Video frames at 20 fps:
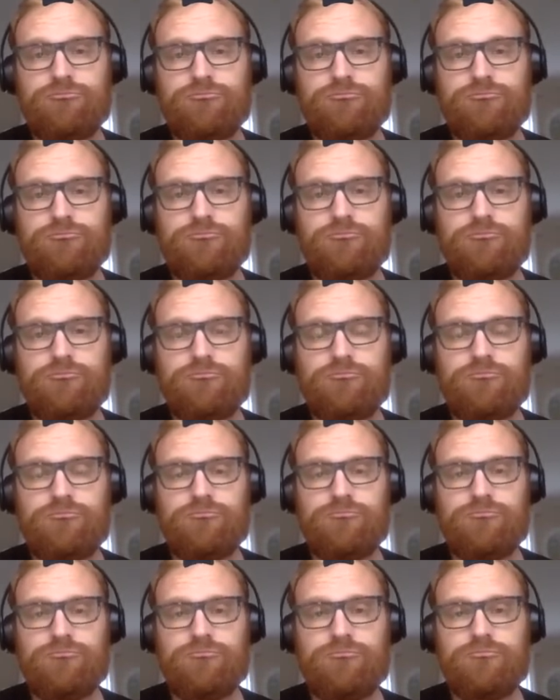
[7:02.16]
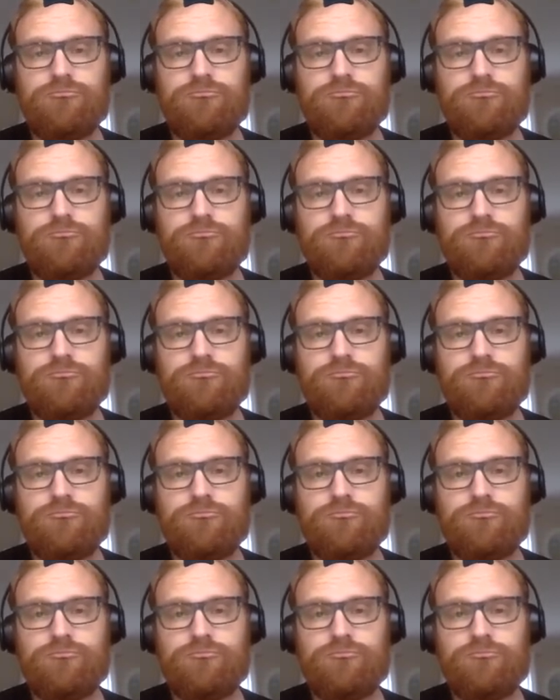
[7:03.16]

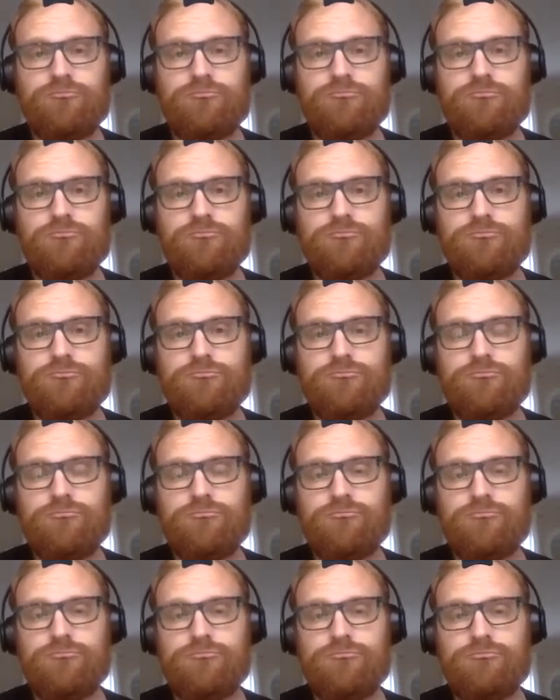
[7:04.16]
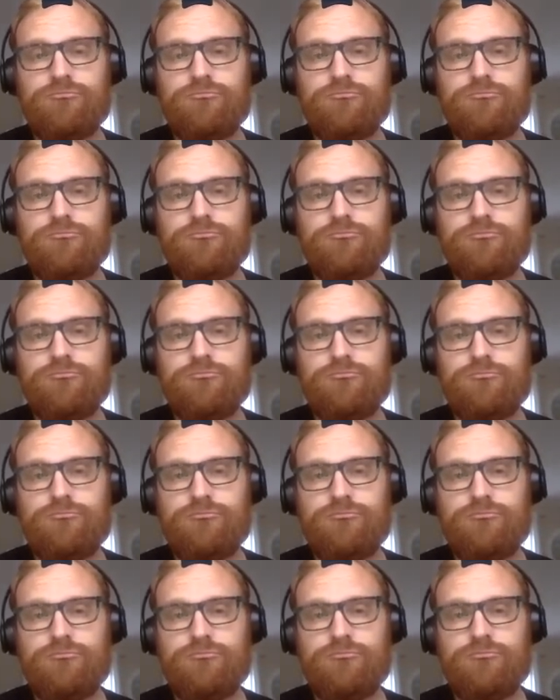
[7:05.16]

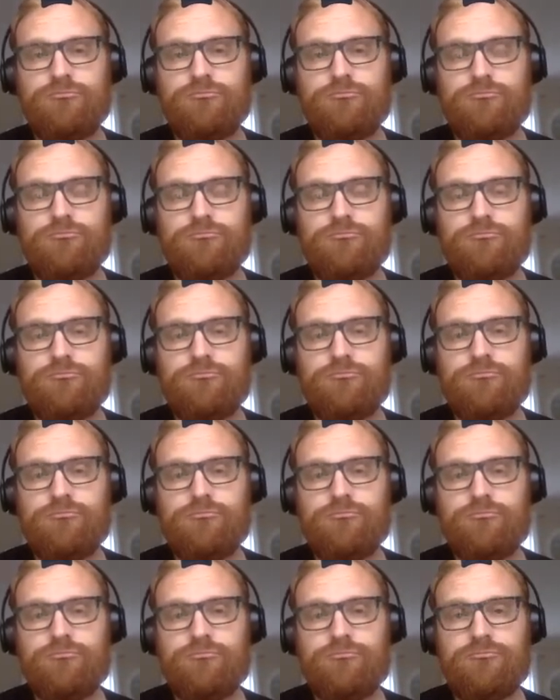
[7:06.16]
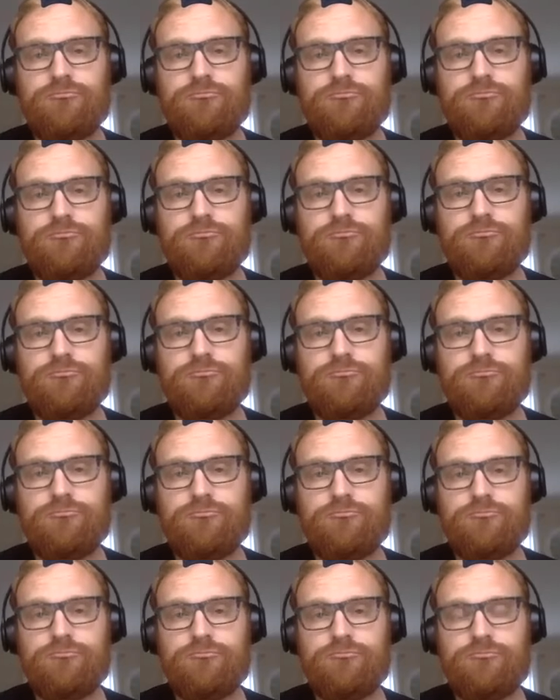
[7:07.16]

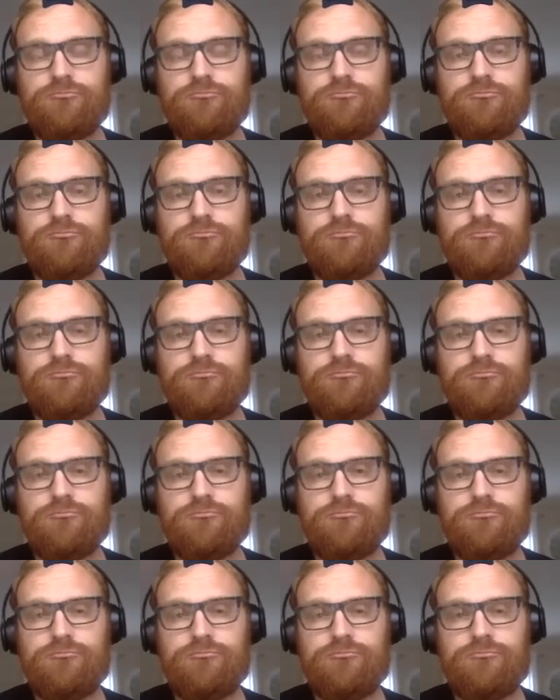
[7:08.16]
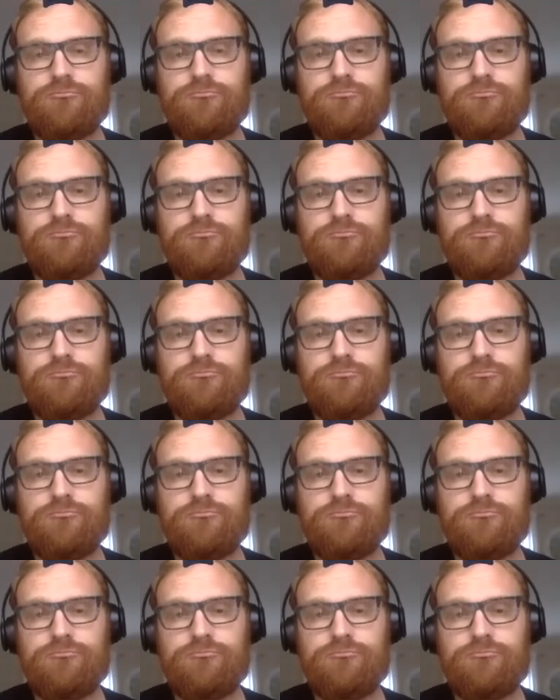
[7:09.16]
The person shown says nothing.